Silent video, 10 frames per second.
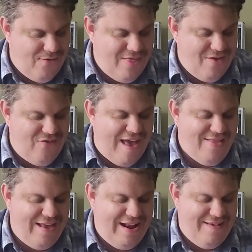When the Fat
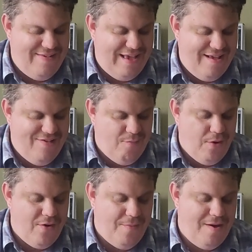Lady Sings,
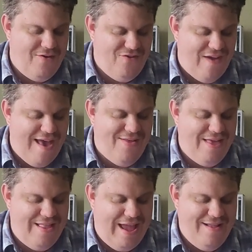Murder Most Foul,
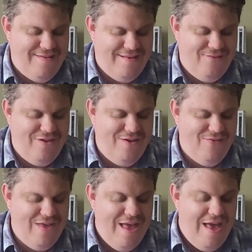and Agent of
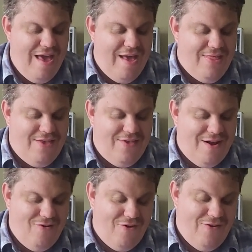Doom, the
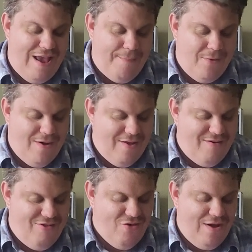Star Wars Handbook
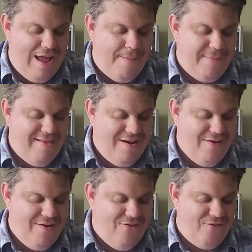Issue 3, and
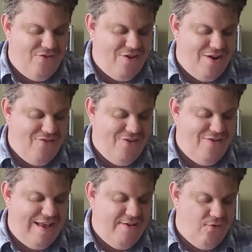material from Star Wars
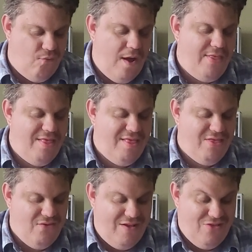Tales 1,
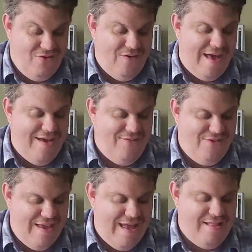3 through
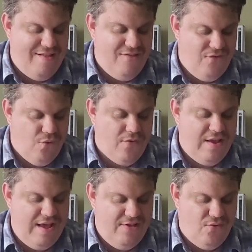5, 10,
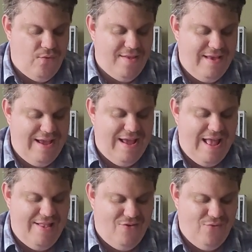14, 20,
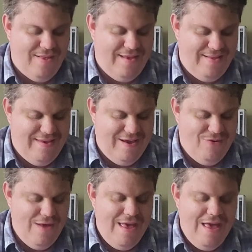and
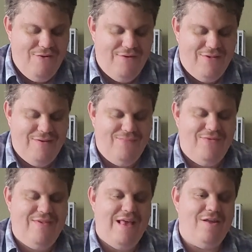22, with some
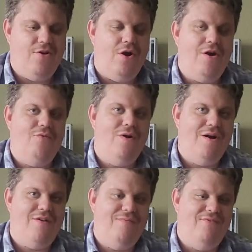stellar
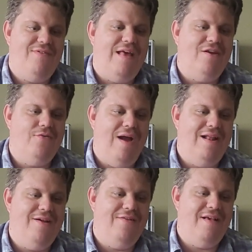artwork, some stellar
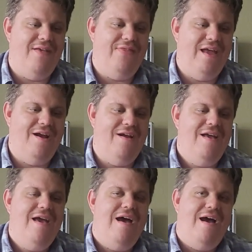writers on there.
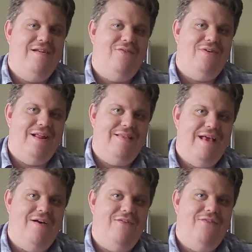I don't want to
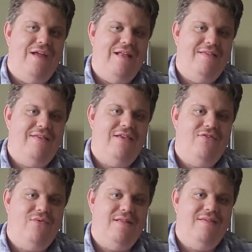delve into
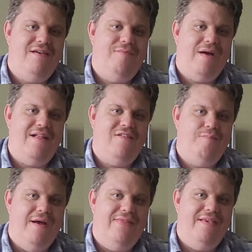this one too much,
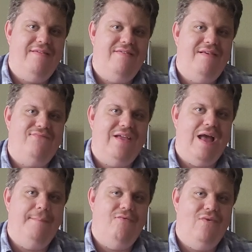but this is something
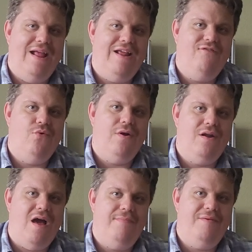I've been waiting for in
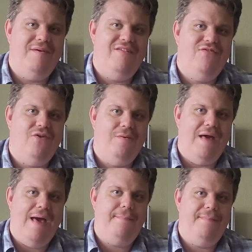omnibus
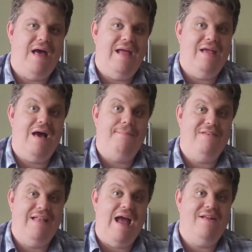format. I
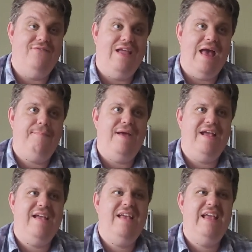opted out of the
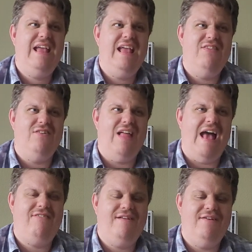Epic either
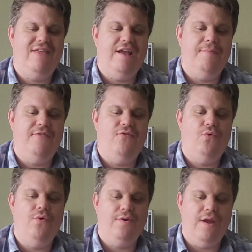last year or the year
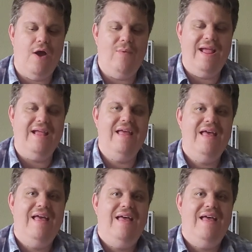before, knowing